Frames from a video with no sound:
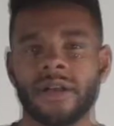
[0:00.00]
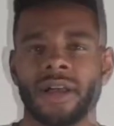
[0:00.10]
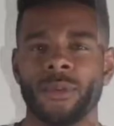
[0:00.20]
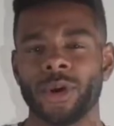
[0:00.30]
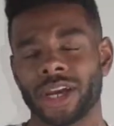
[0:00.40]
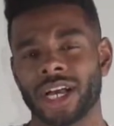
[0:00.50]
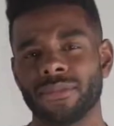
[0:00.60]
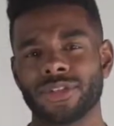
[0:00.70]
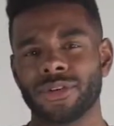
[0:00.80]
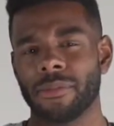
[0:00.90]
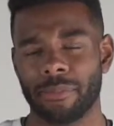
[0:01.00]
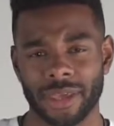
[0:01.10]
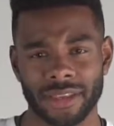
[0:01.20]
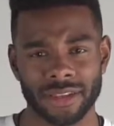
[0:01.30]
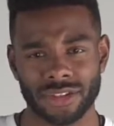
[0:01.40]
And when it comes to
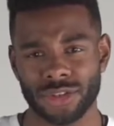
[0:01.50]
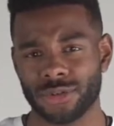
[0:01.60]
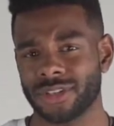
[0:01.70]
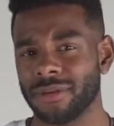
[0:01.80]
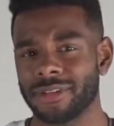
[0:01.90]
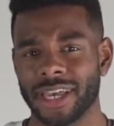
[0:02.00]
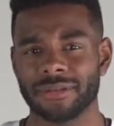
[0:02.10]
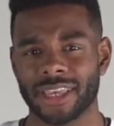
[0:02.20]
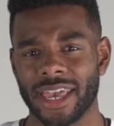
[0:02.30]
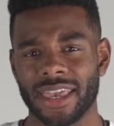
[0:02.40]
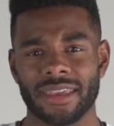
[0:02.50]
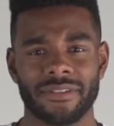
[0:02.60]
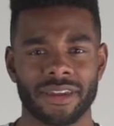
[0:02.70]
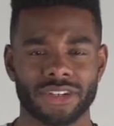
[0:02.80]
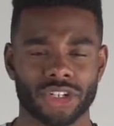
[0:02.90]
opinions, you sometimes can't
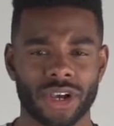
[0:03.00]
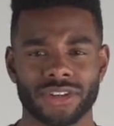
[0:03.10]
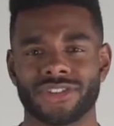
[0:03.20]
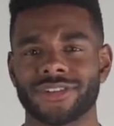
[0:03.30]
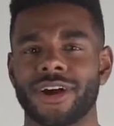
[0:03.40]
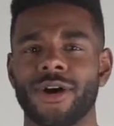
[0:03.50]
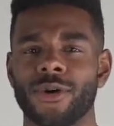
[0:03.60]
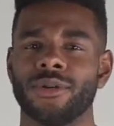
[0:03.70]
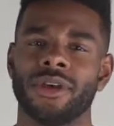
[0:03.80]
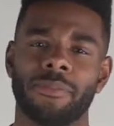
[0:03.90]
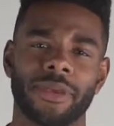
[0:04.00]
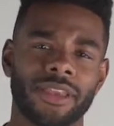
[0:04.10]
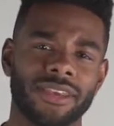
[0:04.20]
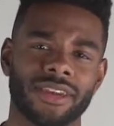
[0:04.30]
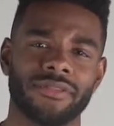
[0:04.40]
even trust your own
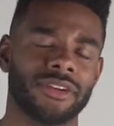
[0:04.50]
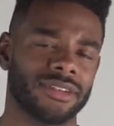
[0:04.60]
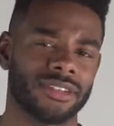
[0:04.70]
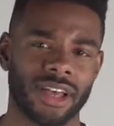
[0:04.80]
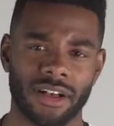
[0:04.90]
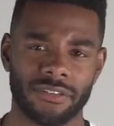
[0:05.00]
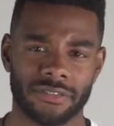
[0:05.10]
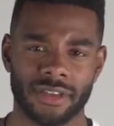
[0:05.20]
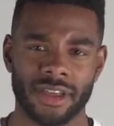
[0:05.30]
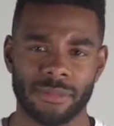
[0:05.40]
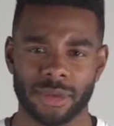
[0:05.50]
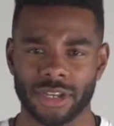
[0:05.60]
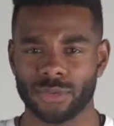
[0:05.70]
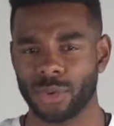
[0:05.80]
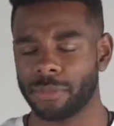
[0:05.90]
opinion of yourself,
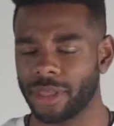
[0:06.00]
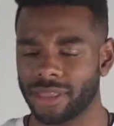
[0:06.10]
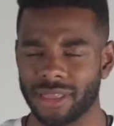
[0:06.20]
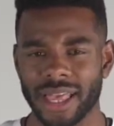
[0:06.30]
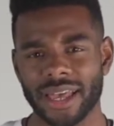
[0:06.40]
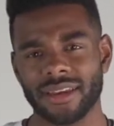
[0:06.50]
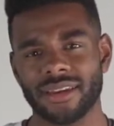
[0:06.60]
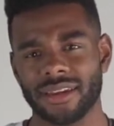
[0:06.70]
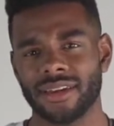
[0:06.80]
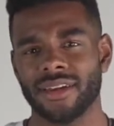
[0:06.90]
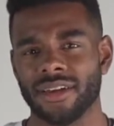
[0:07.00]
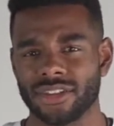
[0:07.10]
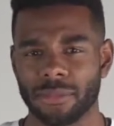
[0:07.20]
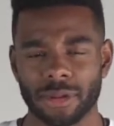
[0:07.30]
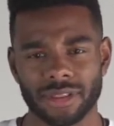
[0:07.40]
because we've been led
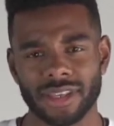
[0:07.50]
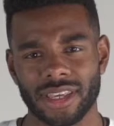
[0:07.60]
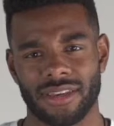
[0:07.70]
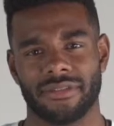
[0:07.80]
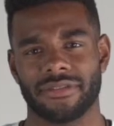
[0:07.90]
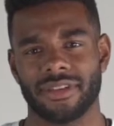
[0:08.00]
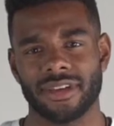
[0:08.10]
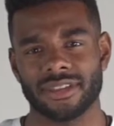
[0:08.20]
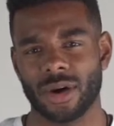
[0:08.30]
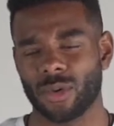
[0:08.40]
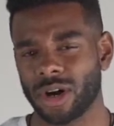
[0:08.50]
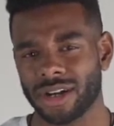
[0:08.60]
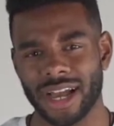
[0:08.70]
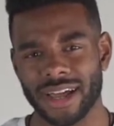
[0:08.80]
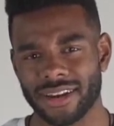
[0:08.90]
to believe that we're
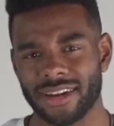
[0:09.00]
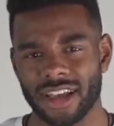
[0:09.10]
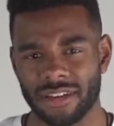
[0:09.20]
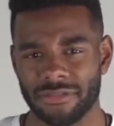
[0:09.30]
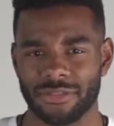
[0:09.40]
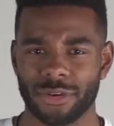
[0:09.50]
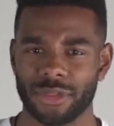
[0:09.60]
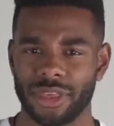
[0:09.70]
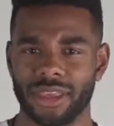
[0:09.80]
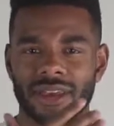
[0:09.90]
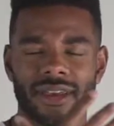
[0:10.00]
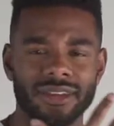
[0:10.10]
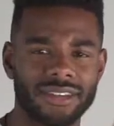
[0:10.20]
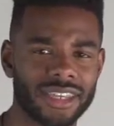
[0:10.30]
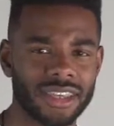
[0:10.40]
not enough through the
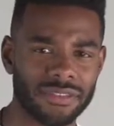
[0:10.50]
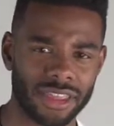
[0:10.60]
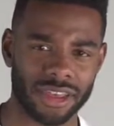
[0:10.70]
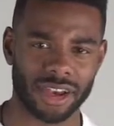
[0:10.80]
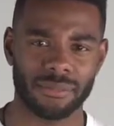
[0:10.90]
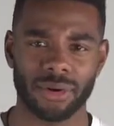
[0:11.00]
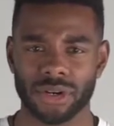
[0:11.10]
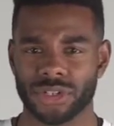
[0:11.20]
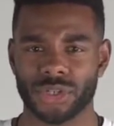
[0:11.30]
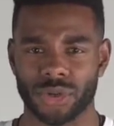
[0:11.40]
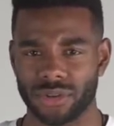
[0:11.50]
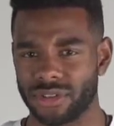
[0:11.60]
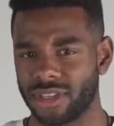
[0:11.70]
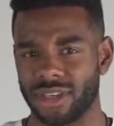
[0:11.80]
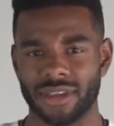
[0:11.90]
TV, the
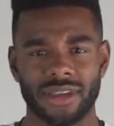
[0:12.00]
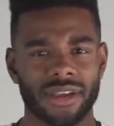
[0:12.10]
commercials, the